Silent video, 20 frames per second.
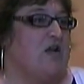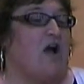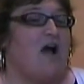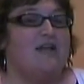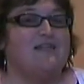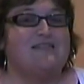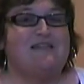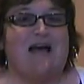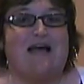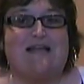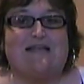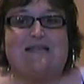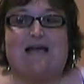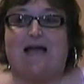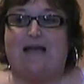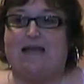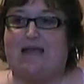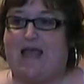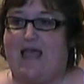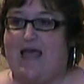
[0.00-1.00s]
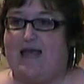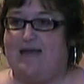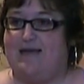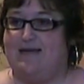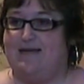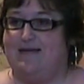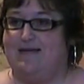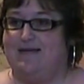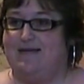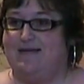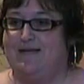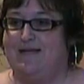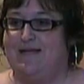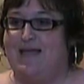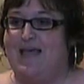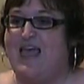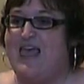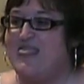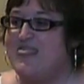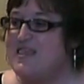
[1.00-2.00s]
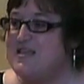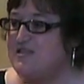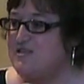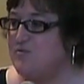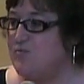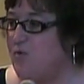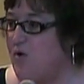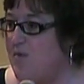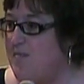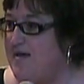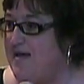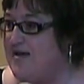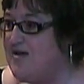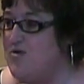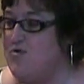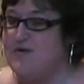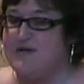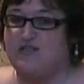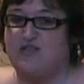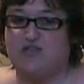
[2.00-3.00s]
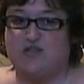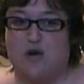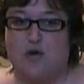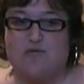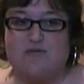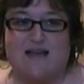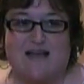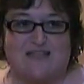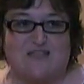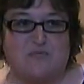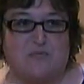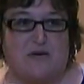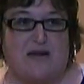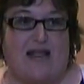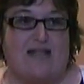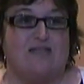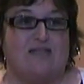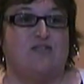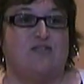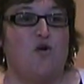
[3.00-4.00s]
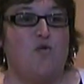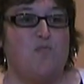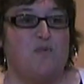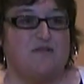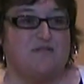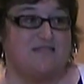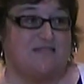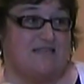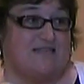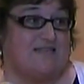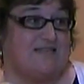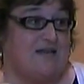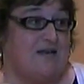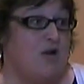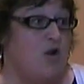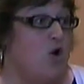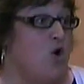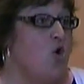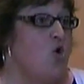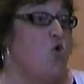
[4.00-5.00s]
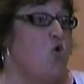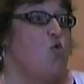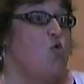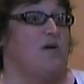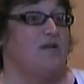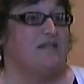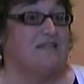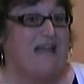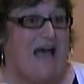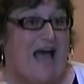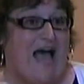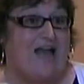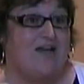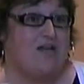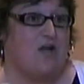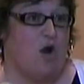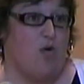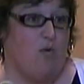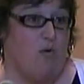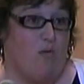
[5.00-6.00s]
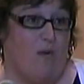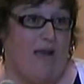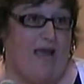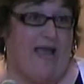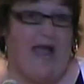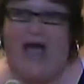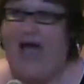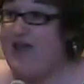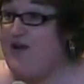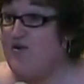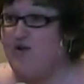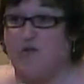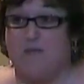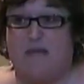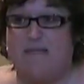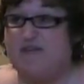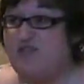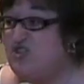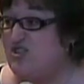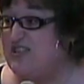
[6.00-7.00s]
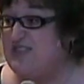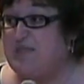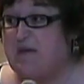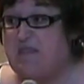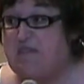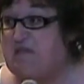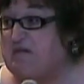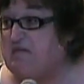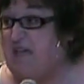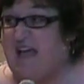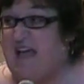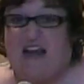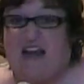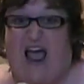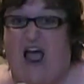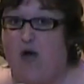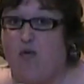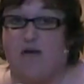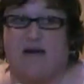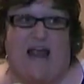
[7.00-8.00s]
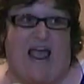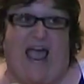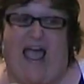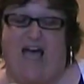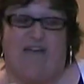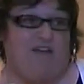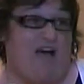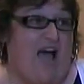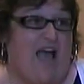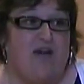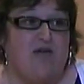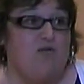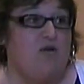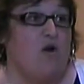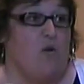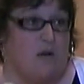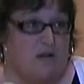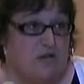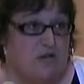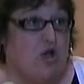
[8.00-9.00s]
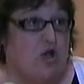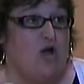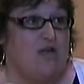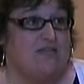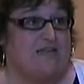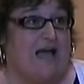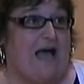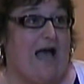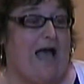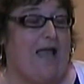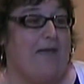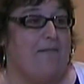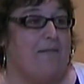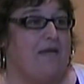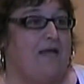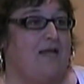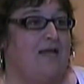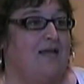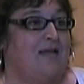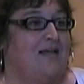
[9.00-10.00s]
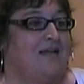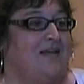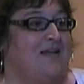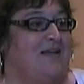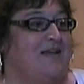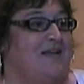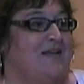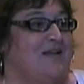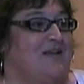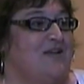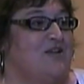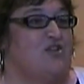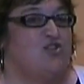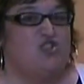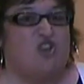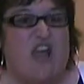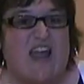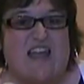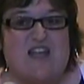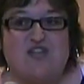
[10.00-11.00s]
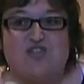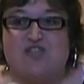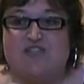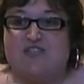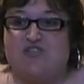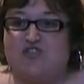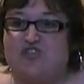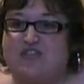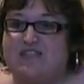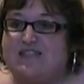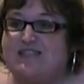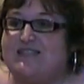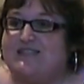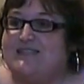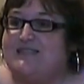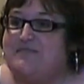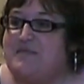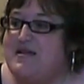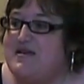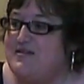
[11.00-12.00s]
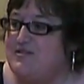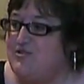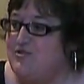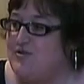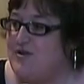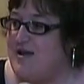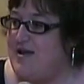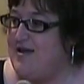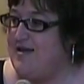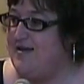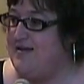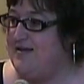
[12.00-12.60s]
God's not done yet. This woman who is so desperate and so persistent, who will not go away, I don't know, maybe she's been there like an hour and a half, I don't know, a long time, changes Jesus' ministry.